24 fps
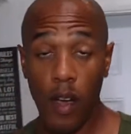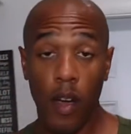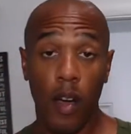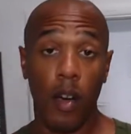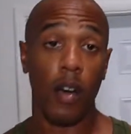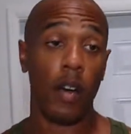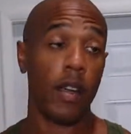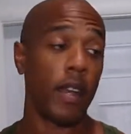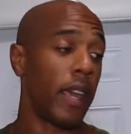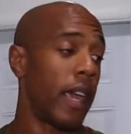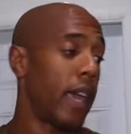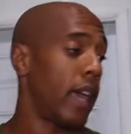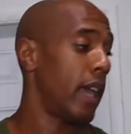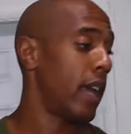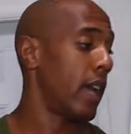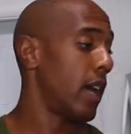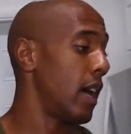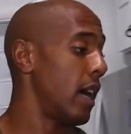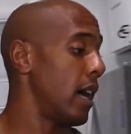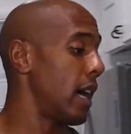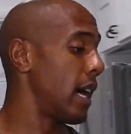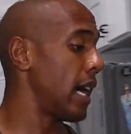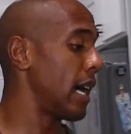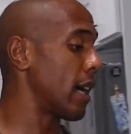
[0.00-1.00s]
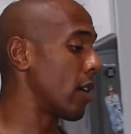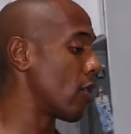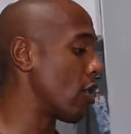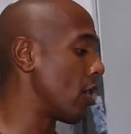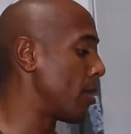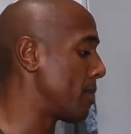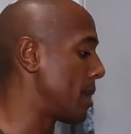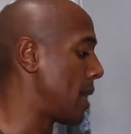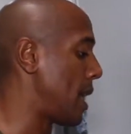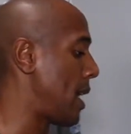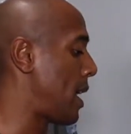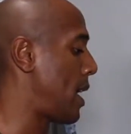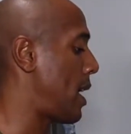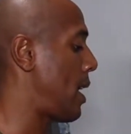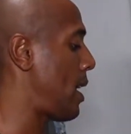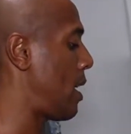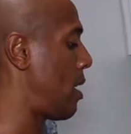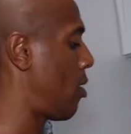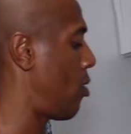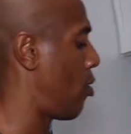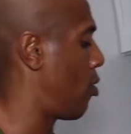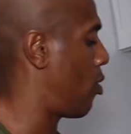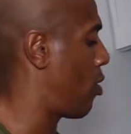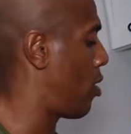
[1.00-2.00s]
on a high carb diet,
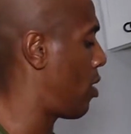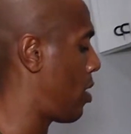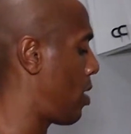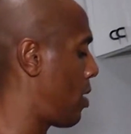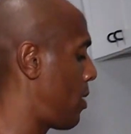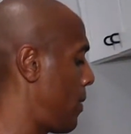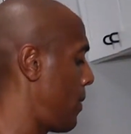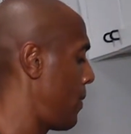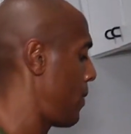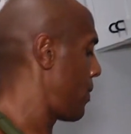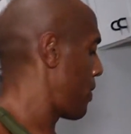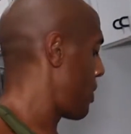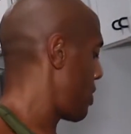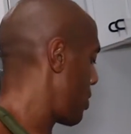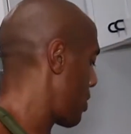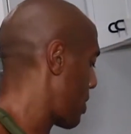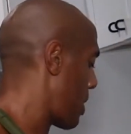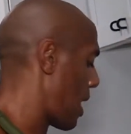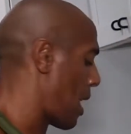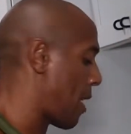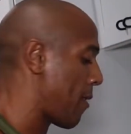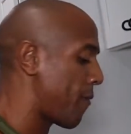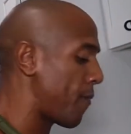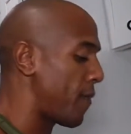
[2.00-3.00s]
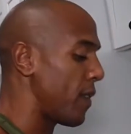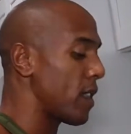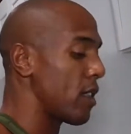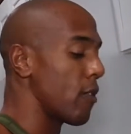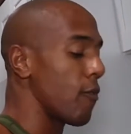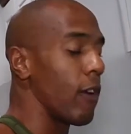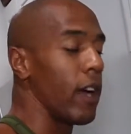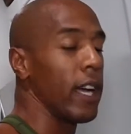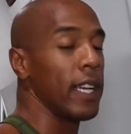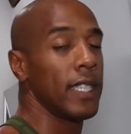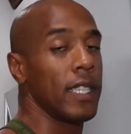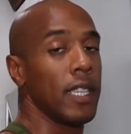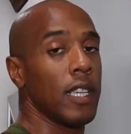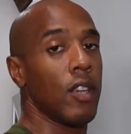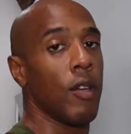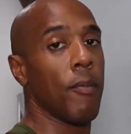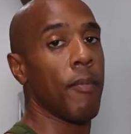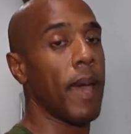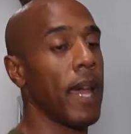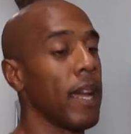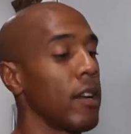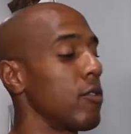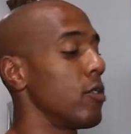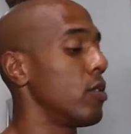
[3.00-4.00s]
or you can't fit the rice in your
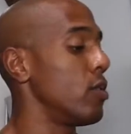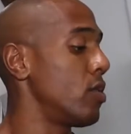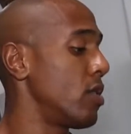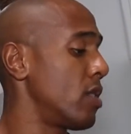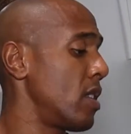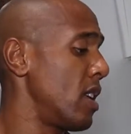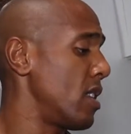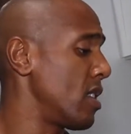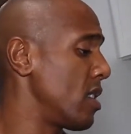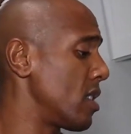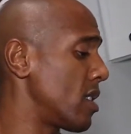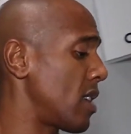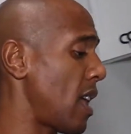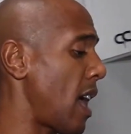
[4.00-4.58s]
macros, then just